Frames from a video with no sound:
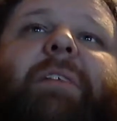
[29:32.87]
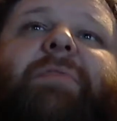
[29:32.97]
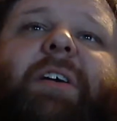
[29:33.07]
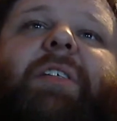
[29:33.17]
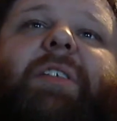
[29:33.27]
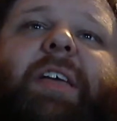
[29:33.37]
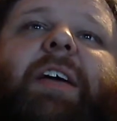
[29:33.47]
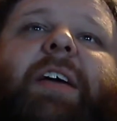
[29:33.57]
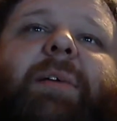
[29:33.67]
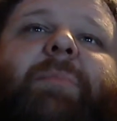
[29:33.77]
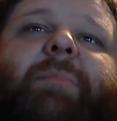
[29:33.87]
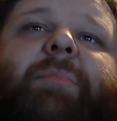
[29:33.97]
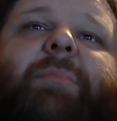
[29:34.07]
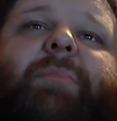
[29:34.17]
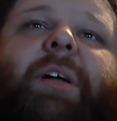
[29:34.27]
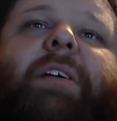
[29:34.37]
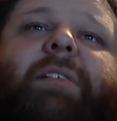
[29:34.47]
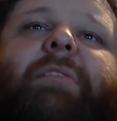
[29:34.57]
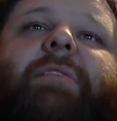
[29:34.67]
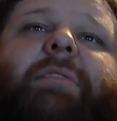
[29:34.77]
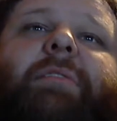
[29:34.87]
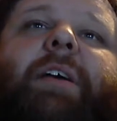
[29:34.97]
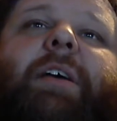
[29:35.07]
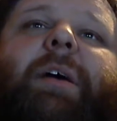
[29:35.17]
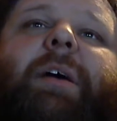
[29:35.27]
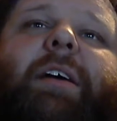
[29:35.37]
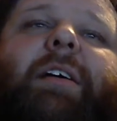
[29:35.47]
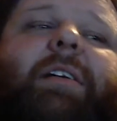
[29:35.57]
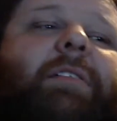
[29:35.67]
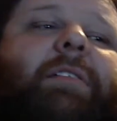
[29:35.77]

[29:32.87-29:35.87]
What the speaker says: fun of the game, like, in my head,